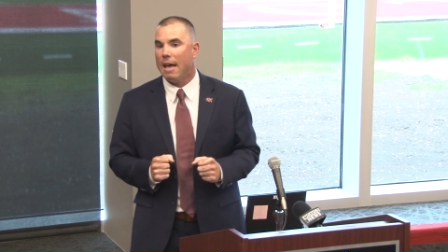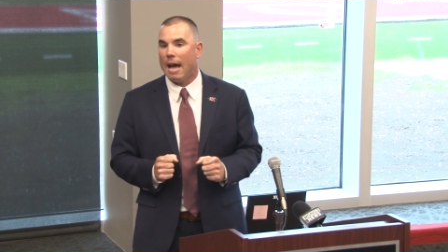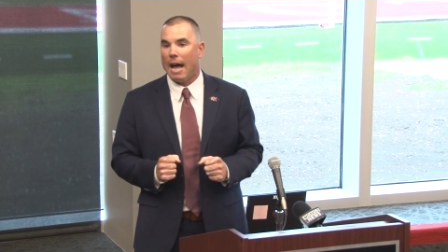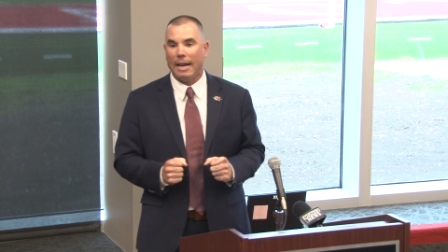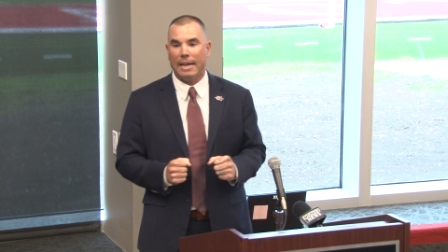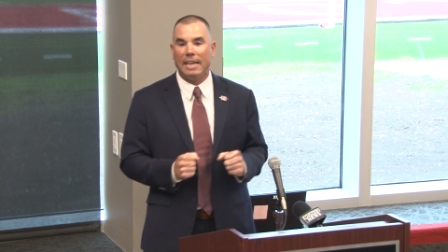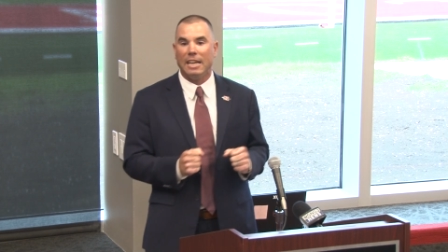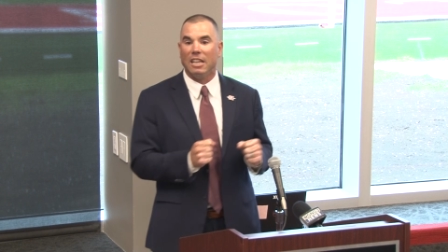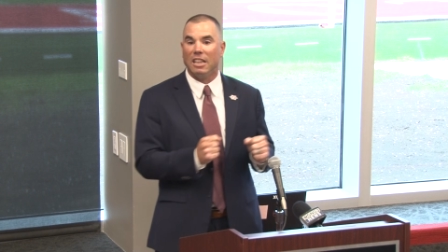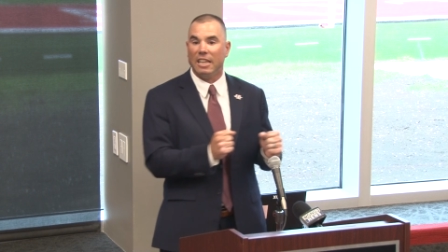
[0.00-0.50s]
I
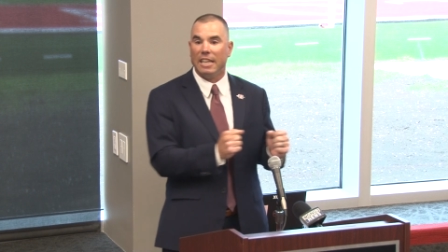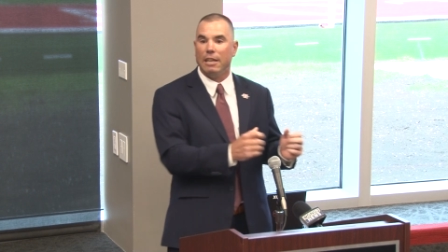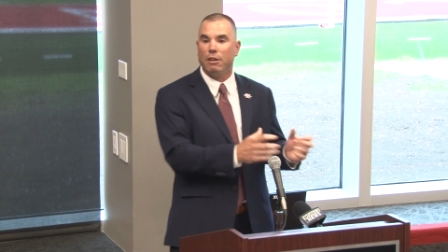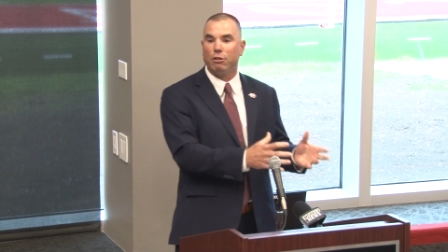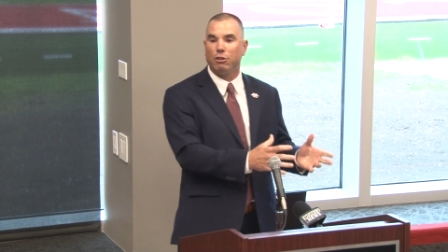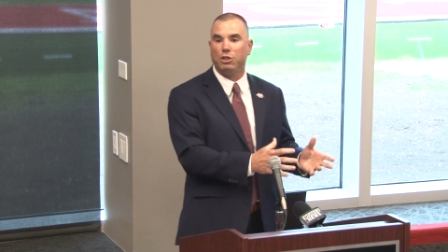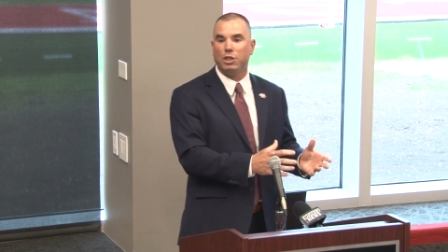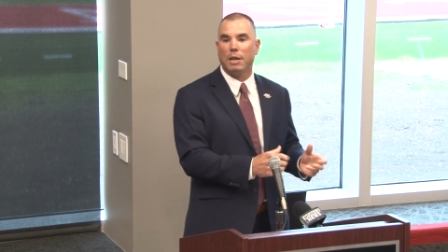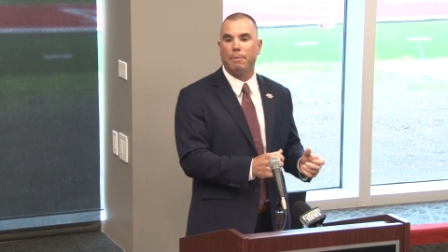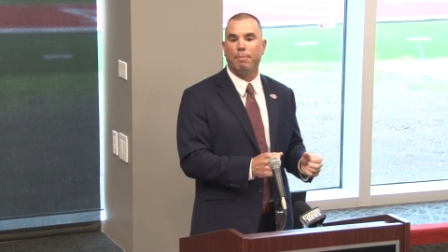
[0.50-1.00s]
needed
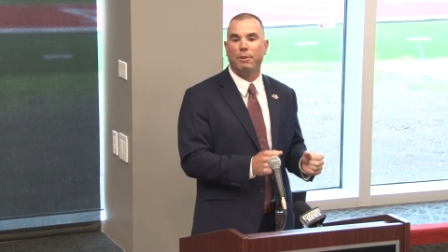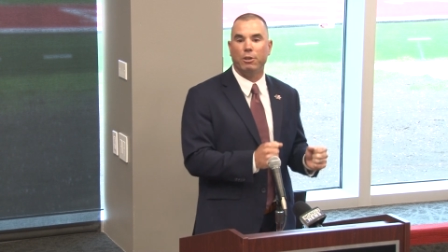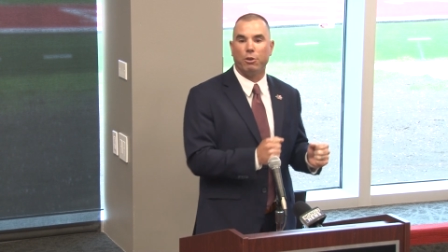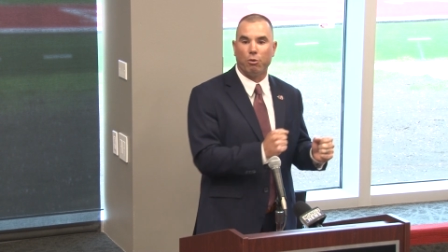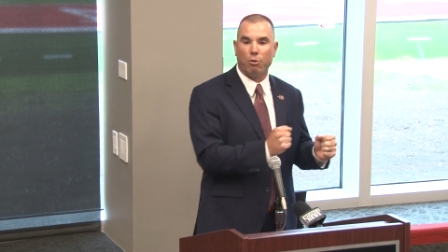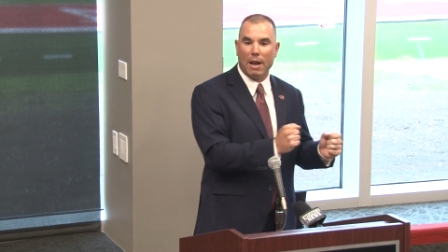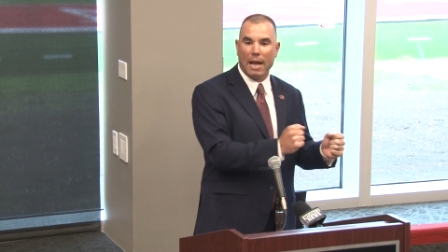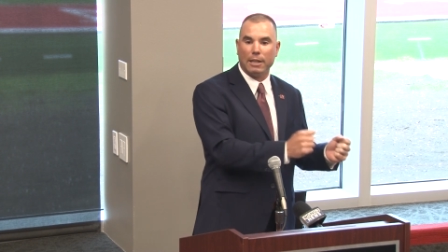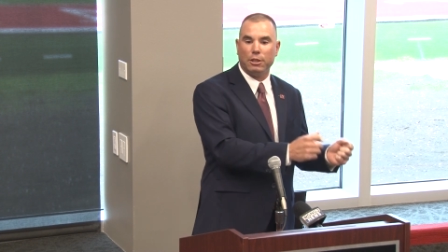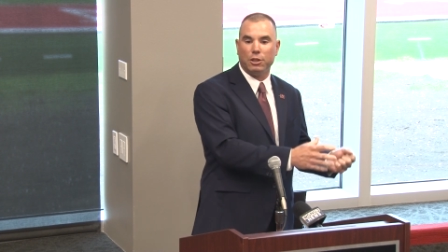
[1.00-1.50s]
leadership and
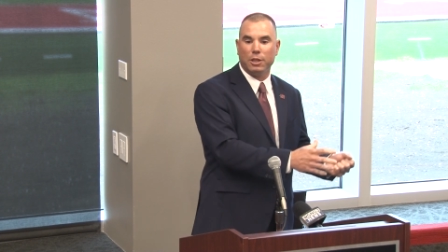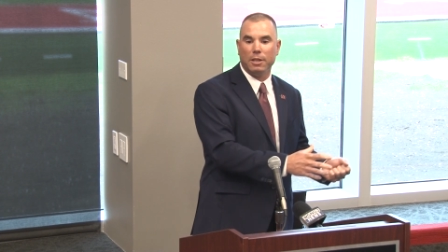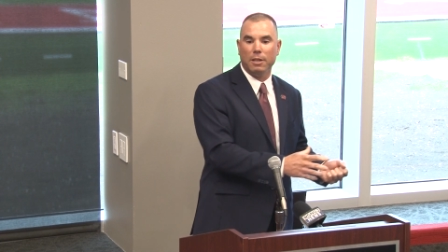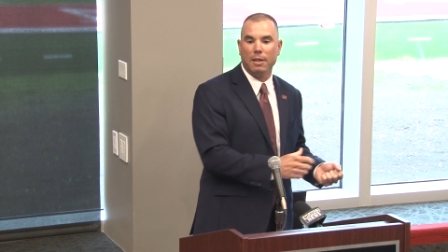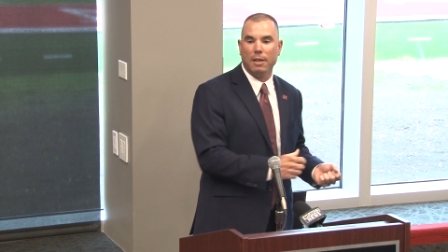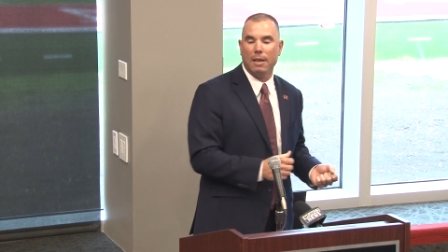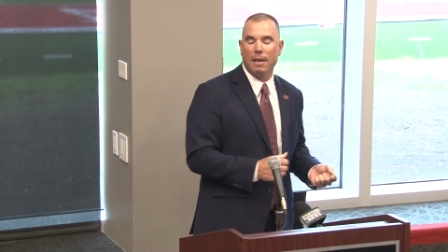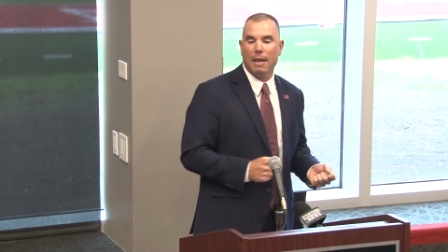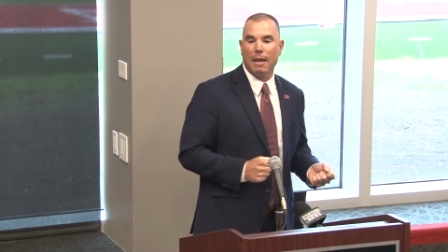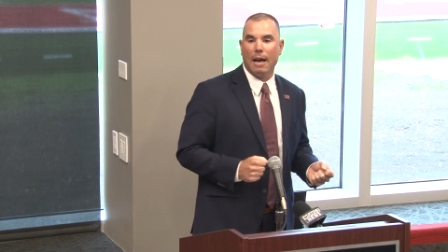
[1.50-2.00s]
direction.
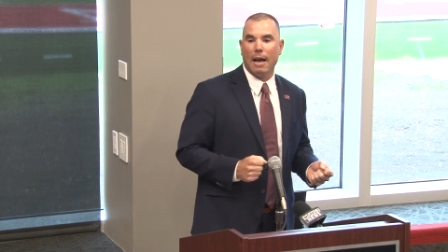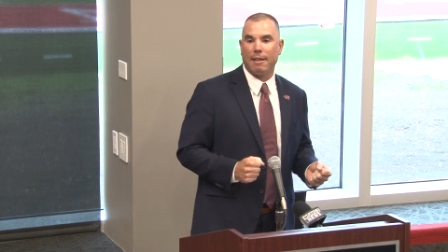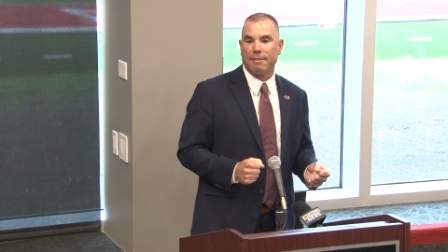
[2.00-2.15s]
Uh,